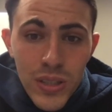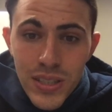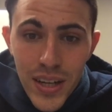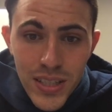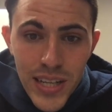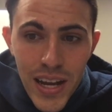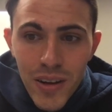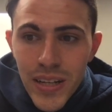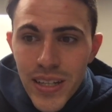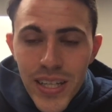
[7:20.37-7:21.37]
than a
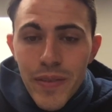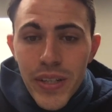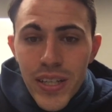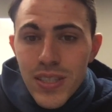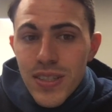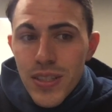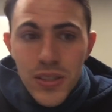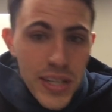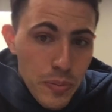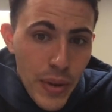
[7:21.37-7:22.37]
touchdown and giving us this
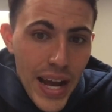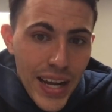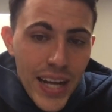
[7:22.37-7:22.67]
lead back.